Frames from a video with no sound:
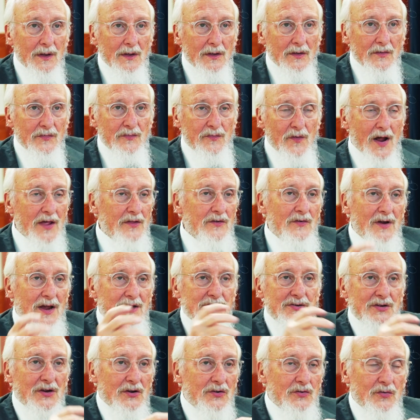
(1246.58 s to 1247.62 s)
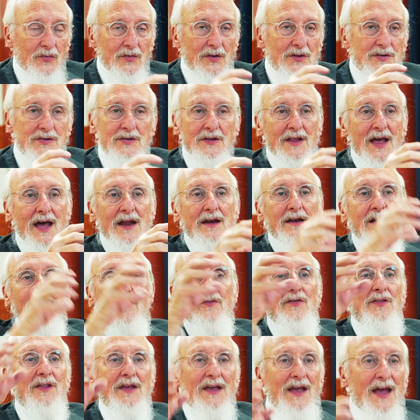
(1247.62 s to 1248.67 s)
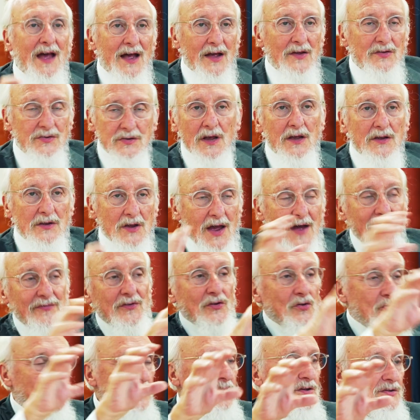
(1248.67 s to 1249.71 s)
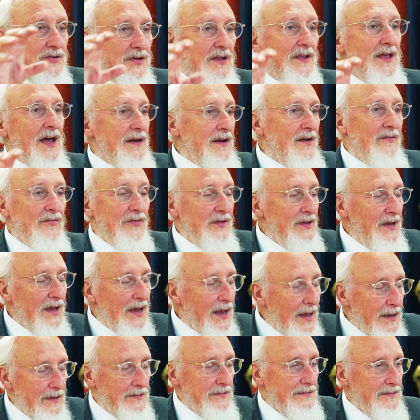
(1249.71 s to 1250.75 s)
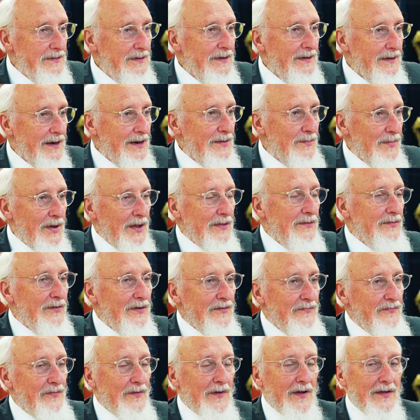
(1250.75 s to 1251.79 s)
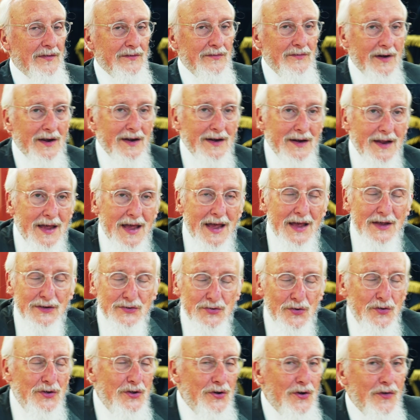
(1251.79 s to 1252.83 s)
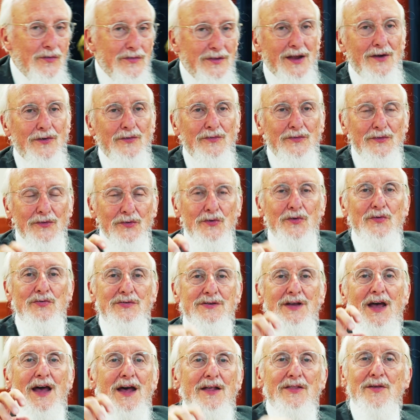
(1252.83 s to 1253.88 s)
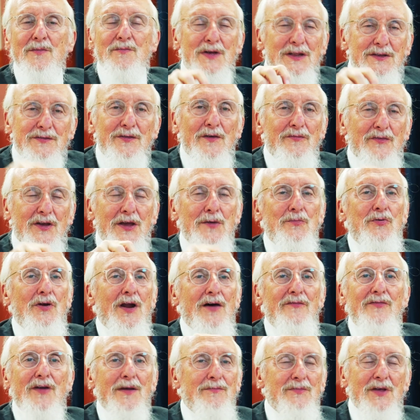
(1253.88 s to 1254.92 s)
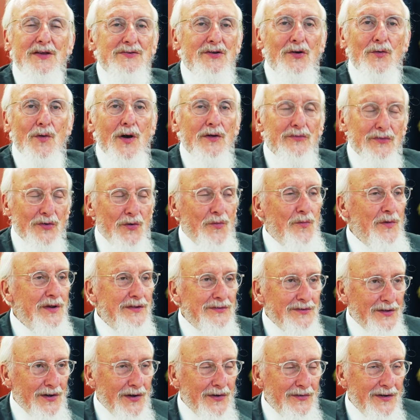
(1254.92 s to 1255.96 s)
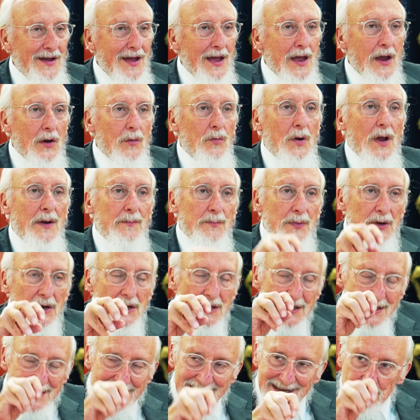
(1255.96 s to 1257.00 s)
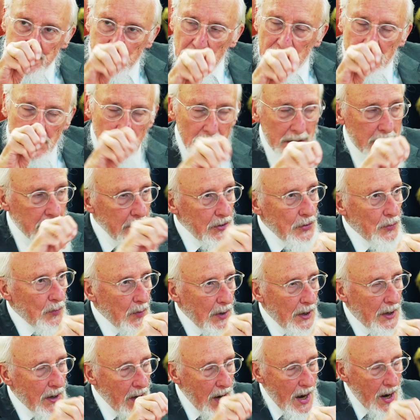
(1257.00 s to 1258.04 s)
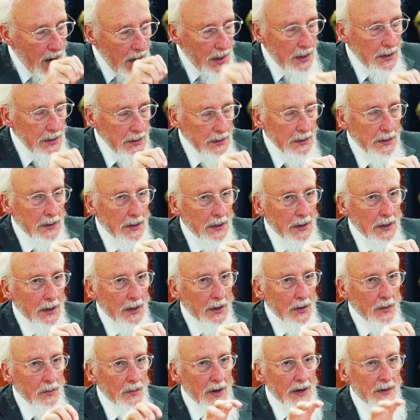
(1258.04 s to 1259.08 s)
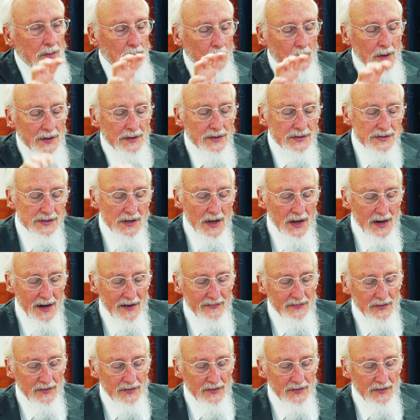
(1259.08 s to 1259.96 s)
Father asks you to do this and that and everything else, you have to do this and that and everything else. And a mother and a father, right? So they don't lose. The mitzvah of kibbud avim doesn't go out the window, right? But in this particular regard, right, one does not have